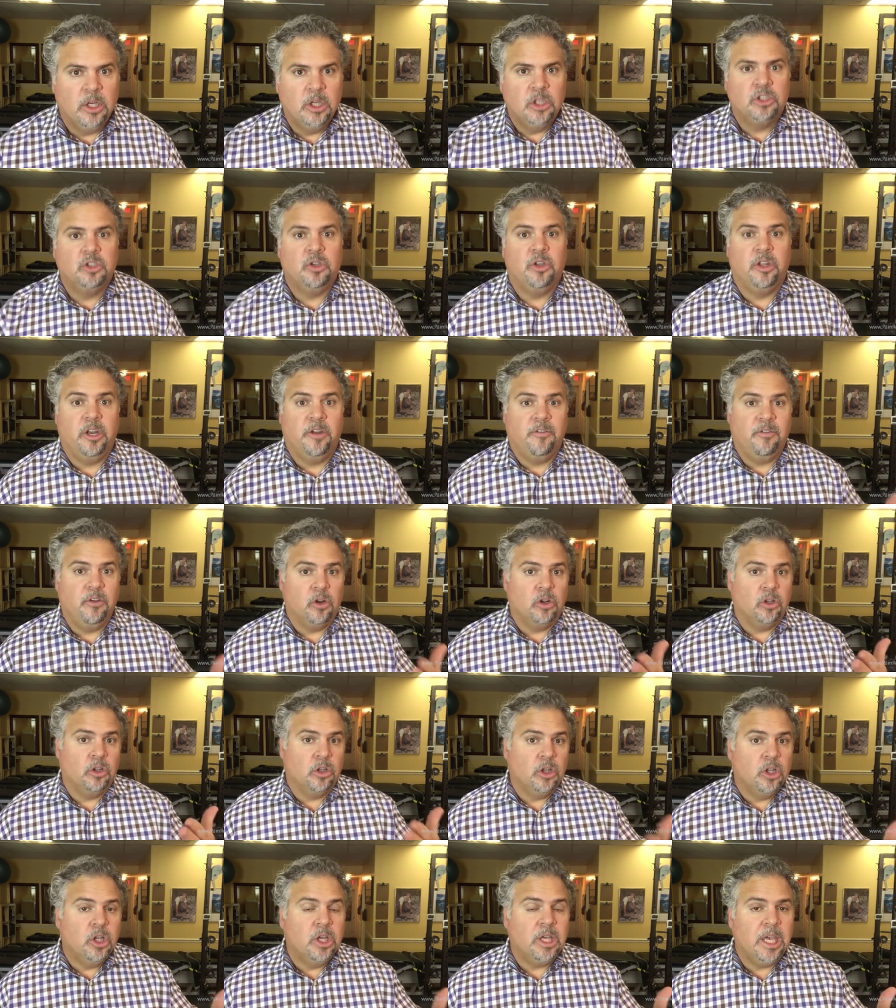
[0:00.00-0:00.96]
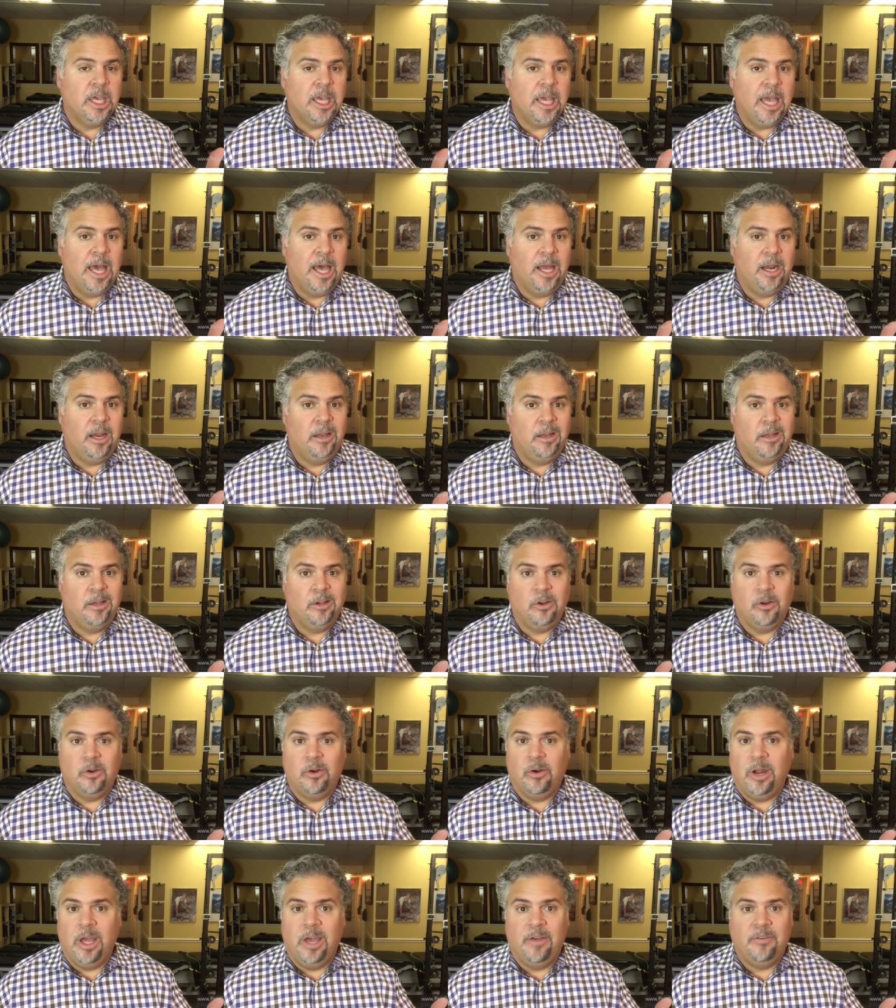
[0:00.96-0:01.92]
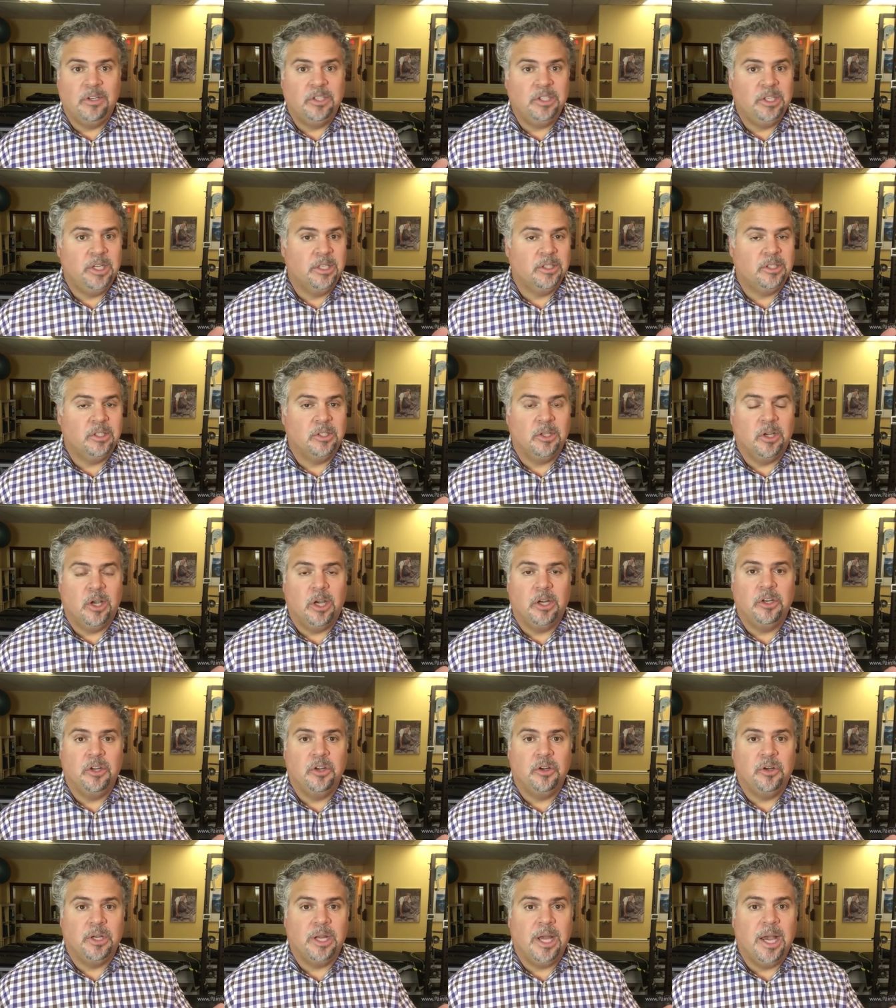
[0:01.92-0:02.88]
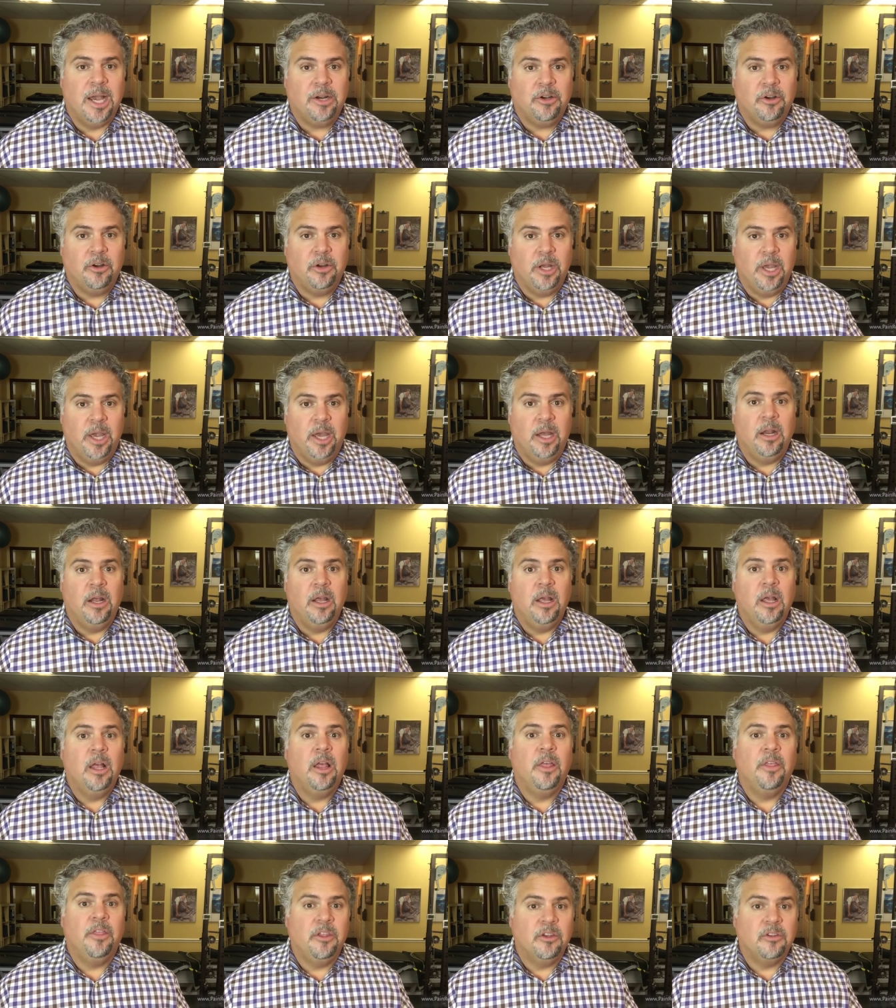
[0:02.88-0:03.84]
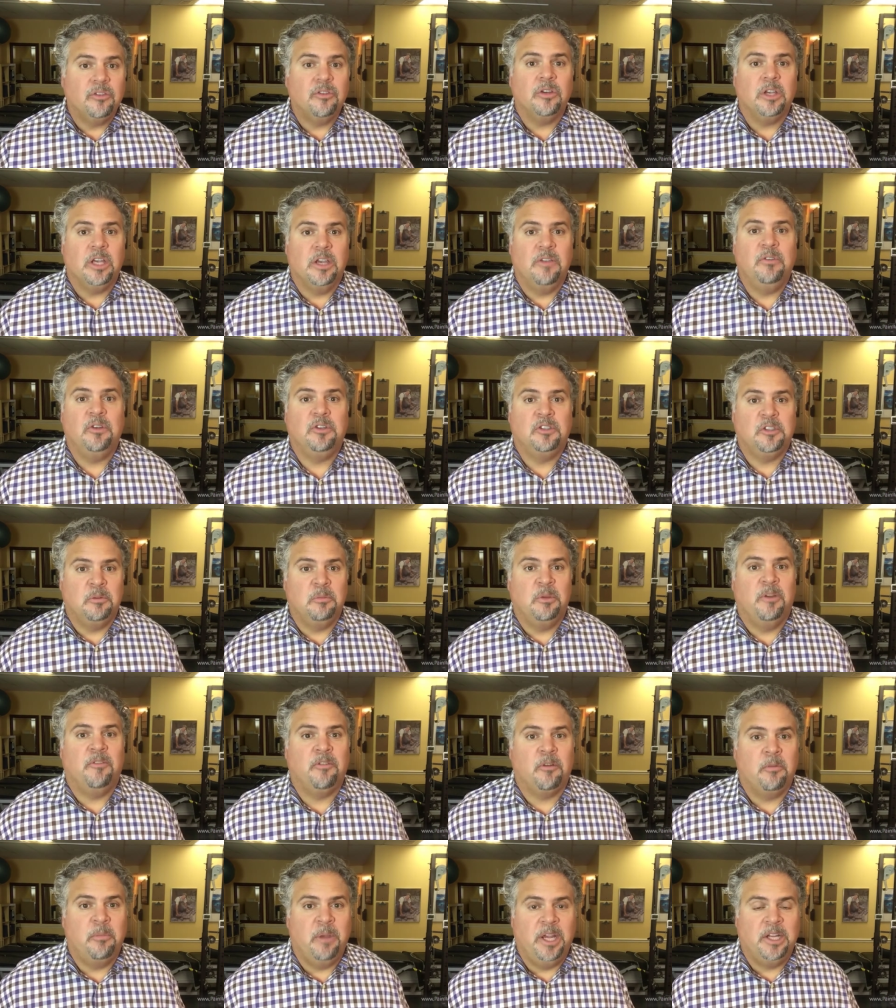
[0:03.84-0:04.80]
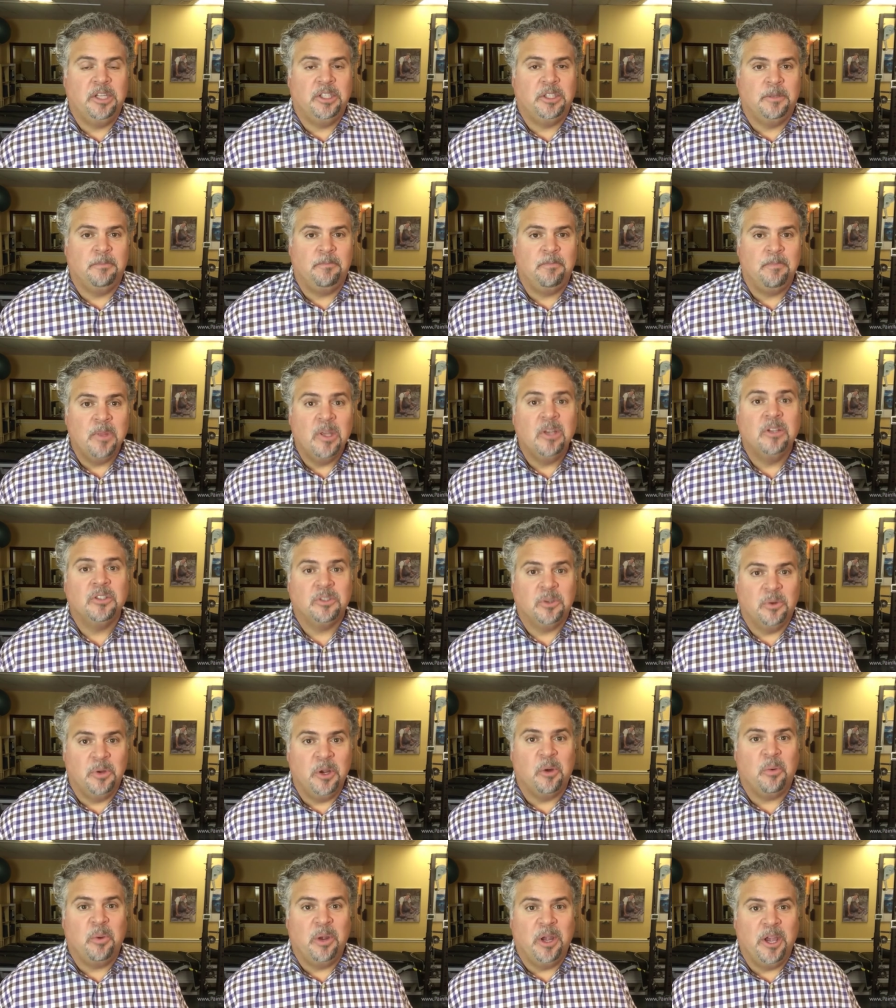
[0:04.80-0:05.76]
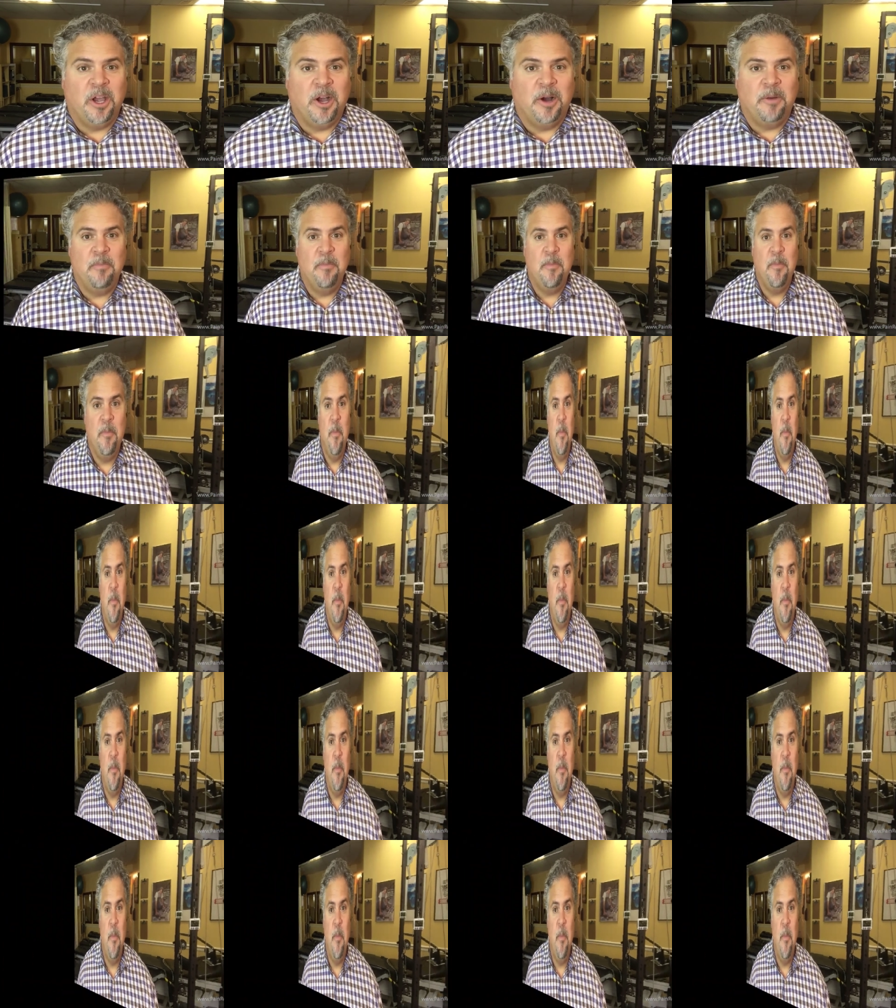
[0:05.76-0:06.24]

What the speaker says: so that if you're looking at it and you don't have a chance to talk to your doctor yet, this will give you some information. So here we go.